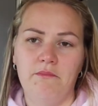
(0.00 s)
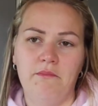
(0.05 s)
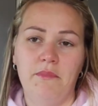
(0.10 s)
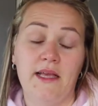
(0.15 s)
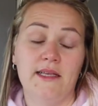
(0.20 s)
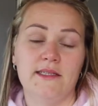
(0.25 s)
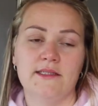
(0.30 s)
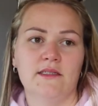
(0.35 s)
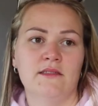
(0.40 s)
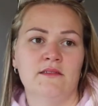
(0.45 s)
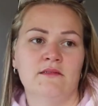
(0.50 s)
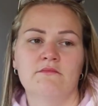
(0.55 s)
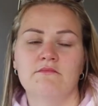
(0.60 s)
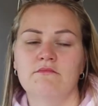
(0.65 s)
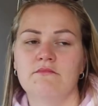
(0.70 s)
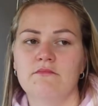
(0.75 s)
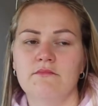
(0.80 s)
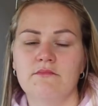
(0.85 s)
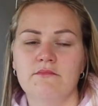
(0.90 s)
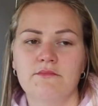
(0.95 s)
places,
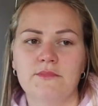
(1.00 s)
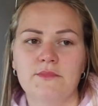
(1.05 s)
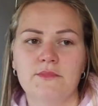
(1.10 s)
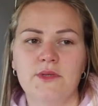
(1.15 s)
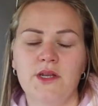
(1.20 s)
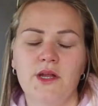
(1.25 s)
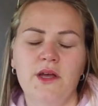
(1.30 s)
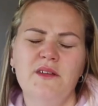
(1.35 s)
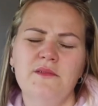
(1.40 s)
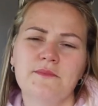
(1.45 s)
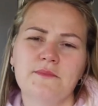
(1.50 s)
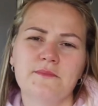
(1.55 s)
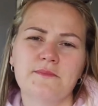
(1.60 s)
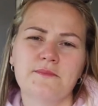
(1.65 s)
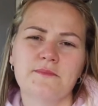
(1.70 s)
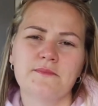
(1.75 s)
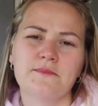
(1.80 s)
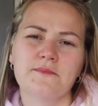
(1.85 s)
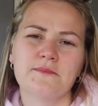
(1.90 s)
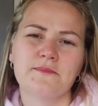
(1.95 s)
you know?
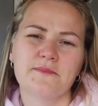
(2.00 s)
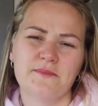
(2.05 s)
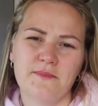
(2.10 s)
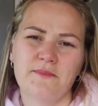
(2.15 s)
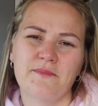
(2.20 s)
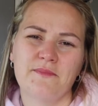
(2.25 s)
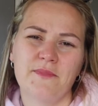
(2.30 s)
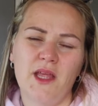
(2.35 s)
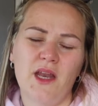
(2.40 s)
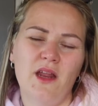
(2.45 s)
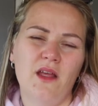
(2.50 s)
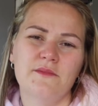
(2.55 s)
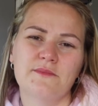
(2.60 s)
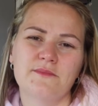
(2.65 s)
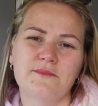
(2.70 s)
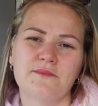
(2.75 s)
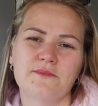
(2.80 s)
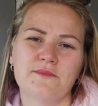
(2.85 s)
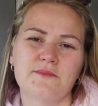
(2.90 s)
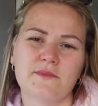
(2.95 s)
You know,
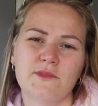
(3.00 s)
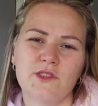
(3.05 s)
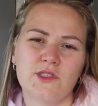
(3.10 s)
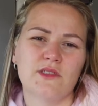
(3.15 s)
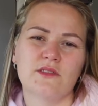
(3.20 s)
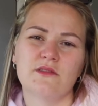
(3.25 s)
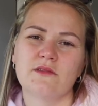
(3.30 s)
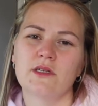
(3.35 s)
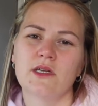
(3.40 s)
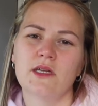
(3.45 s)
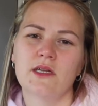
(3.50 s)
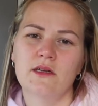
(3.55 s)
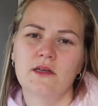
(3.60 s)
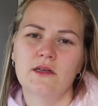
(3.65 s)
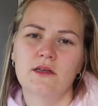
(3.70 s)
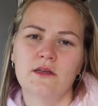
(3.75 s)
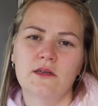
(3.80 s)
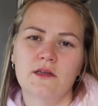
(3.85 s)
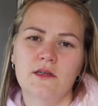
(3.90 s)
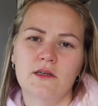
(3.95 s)
just
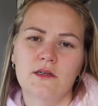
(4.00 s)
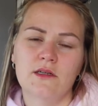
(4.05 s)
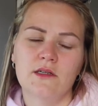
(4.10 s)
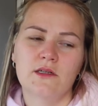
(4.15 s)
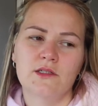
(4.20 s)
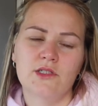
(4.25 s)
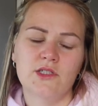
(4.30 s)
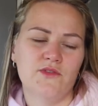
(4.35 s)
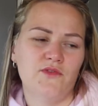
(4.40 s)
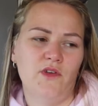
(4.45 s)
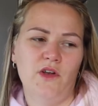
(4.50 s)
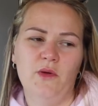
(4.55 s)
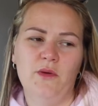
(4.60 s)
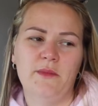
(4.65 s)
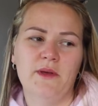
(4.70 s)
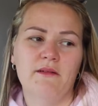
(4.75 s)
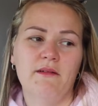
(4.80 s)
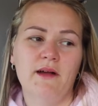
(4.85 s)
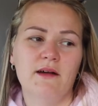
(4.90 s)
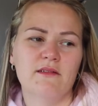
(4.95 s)
just following
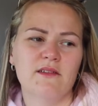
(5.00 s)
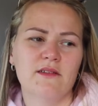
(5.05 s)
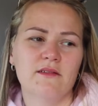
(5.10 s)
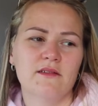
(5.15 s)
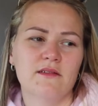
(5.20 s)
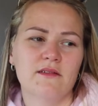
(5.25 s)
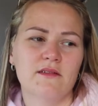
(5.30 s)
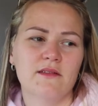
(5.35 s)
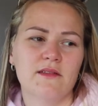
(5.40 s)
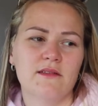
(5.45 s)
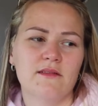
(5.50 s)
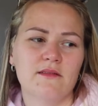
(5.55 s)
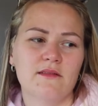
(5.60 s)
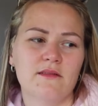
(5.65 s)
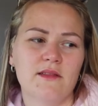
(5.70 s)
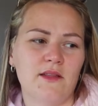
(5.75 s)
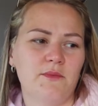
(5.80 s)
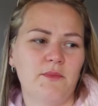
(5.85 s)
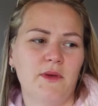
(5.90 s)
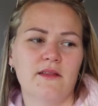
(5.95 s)
me around.
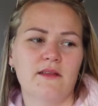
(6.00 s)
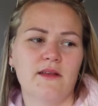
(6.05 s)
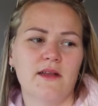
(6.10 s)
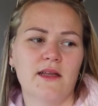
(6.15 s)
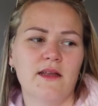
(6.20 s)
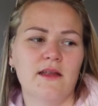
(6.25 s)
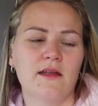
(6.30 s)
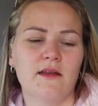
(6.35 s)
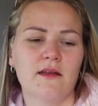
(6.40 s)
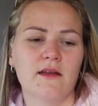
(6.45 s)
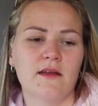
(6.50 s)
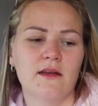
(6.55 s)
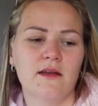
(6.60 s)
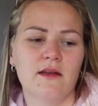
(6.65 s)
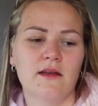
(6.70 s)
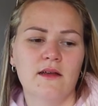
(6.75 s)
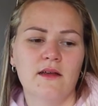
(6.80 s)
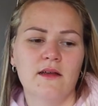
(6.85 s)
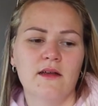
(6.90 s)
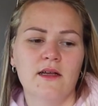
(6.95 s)
That's basically
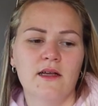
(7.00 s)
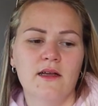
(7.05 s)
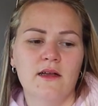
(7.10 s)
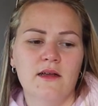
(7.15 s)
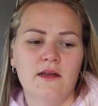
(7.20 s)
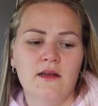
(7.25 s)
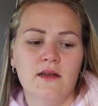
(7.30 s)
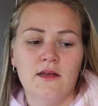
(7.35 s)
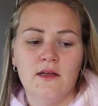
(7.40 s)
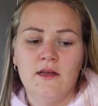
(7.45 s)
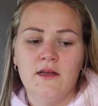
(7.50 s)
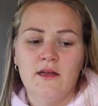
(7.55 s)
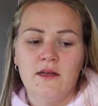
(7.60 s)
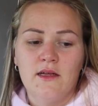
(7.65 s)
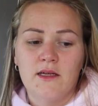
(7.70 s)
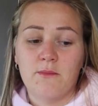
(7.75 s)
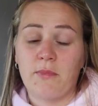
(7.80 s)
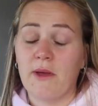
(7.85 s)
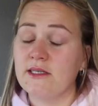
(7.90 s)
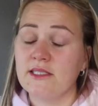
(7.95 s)

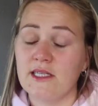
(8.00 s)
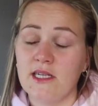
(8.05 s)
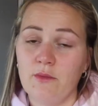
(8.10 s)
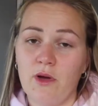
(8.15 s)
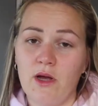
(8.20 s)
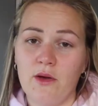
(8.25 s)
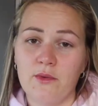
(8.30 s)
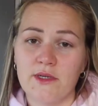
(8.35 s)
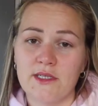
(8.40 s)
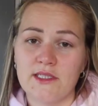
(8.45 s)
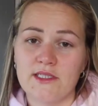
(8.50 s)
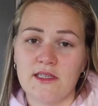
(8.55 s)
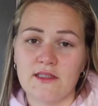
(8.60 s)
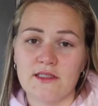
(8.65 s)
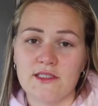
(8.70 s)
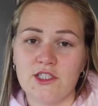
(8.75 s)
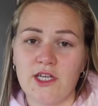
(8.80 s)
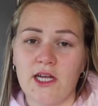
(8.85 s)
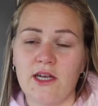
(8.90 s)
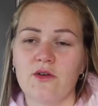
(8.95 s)
basically why I wanted to start
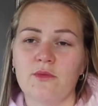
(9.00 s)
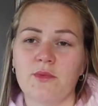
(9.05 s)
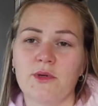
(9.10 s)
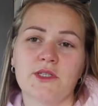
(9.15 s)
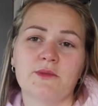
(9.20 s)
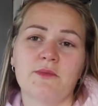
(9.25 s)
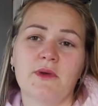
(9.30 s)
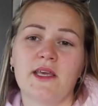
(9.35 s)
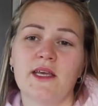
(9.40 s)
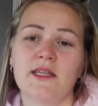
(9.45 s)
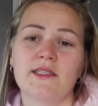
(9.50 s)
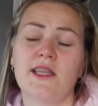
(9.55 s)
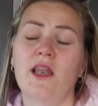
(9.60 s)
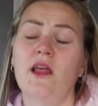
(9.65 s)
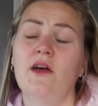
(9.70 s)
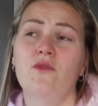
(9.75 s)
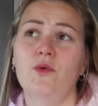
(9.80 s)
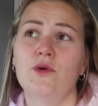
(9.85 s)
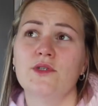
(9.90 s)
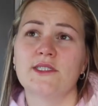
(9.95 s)
this channel because my kids
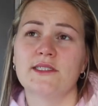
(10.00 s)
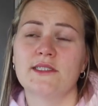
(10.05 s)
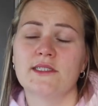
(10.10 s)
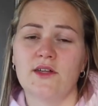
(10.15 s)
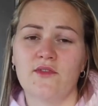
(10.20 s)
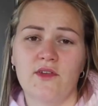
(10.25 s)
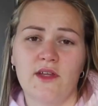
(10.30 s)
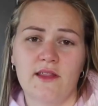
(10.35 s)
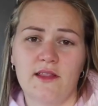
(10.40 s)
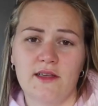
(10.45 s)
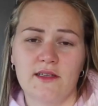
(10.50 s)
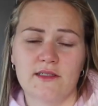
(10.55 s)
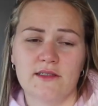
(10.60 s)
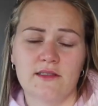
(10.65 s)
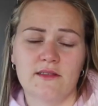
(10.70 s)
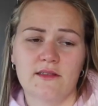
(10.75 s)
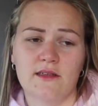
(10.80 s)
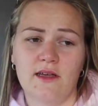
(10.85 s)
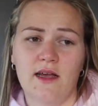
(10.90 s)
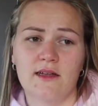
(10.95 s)
love watching stuff like
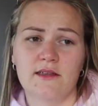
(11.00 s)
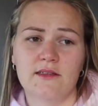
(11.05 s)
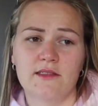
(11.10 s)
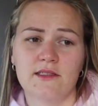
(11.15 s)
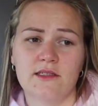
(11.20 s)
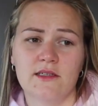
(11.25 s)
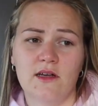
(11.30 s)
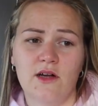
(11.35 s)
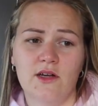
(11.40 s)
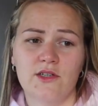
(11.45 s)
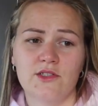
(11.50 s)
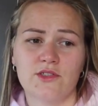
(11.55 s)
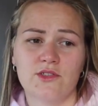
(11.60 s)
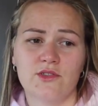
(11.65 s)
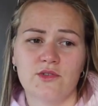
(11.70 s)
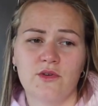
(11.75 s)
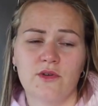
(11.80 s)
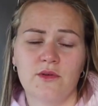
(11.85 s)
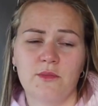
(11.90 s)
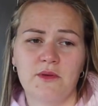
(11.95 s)
this and I just
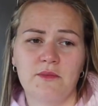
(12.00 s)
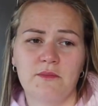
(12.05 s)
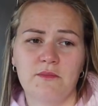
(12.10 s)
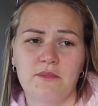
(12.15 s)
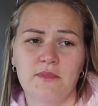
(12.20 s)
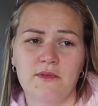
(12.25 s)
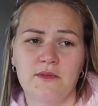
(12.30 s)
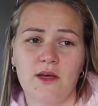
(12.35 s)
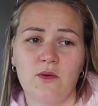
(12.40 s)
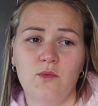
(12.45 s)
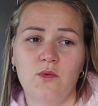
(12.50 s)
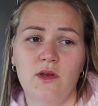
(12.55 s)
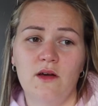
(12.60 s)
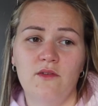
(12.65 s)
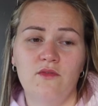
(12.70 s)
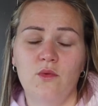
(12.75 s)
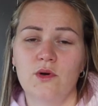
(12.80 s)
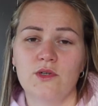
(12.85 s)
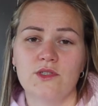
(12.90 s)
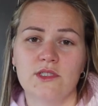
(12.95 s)
thought it'd be they'll
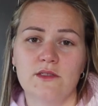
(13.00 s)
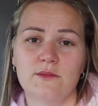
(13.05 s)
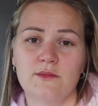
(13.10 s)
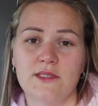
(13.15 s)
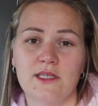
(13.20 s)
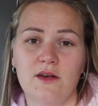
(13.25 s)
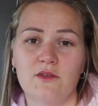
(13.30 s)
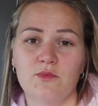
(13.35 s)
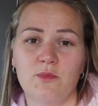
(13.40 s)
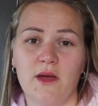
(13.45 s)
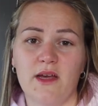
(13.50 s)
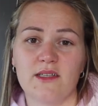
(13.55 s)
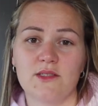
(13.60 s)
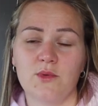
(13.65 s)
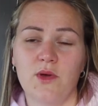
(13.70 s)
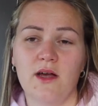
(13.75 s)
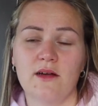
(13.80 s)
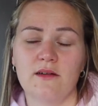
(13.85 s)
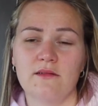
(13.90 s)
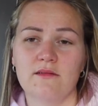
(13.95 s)
love watching themselves back as
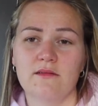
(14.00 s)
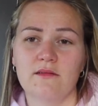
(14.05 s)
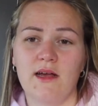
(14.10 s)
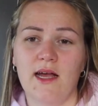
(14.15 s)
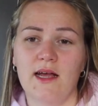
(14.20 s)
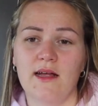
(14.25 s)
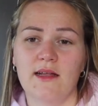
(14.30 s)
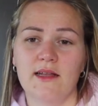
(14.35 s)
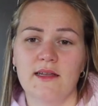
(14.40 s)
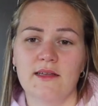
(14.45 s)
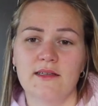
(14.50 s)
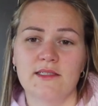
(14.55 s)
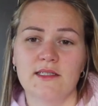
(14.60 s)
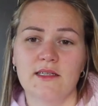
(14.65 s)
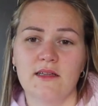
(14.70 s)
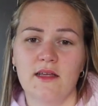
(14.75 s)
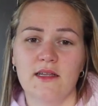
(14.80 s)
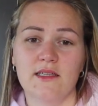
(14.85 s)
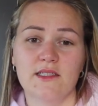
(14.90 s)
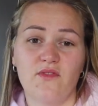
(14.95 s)
well and
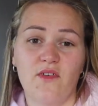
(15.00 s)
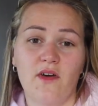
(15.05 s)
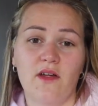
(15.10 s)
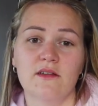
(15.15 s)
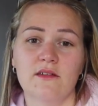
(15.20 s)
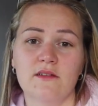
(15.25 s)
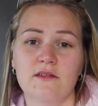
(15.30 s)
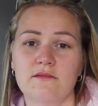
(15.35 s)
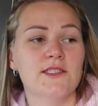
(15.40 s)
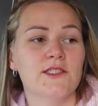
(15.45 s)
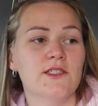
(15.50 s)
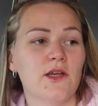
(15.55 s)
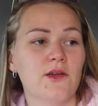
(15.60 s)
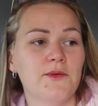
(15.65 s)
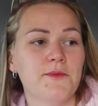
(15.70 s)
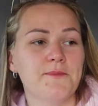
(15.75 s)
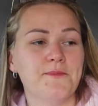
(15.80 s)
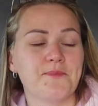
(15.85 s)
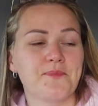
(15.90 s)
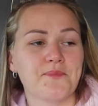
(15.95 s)
it's fun.
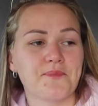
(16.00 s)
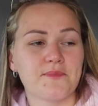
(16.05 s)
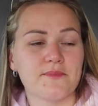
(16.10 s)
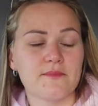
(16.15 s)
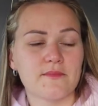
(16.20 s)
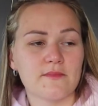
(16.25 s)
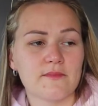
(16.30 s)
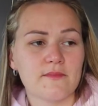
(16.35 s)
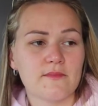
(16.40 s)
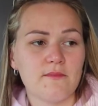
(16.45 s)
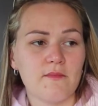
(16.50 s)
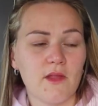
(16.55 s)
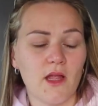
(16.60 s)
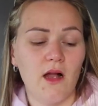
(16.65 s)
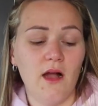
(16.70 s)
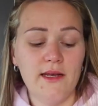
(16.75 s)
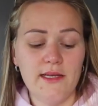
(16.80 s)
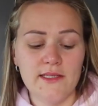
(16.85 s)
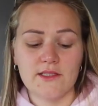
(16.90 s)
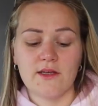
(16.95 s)
So
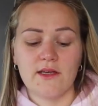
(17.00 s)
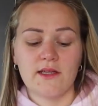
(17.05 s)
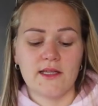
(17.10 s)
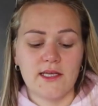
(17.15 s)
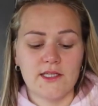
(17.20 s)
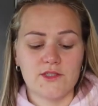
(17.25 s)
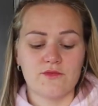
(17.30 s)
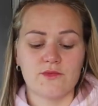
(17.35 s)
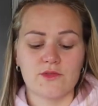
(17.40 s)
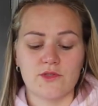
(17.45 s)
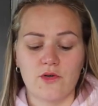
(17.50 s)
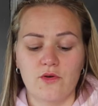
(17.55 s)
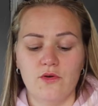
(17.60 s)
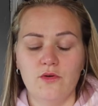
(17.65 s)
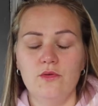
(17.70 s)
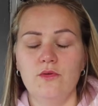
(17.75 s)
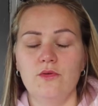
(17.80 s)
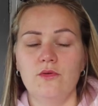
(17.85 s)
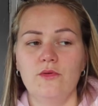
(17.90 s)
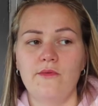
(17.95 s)
I need to get the kids from
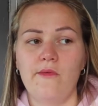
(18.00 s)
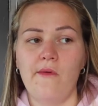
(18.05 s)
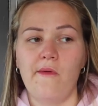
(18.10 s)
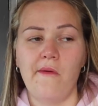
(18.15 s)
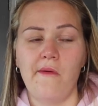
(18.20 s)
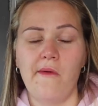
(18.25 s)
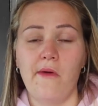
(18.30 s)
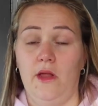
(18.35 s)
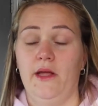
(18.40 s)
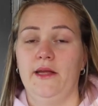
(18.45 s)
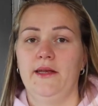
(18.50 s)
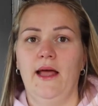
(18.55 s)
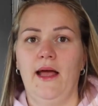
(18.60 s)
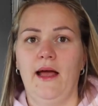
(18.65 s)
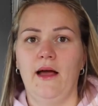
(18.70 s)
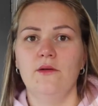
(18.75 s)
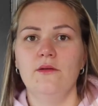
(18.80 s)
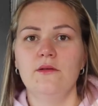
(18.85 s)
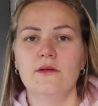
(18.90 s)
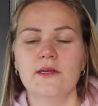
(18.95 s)
school, like
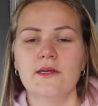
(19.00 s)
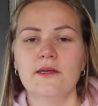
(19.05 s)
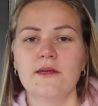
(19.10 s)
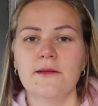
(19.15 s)
now.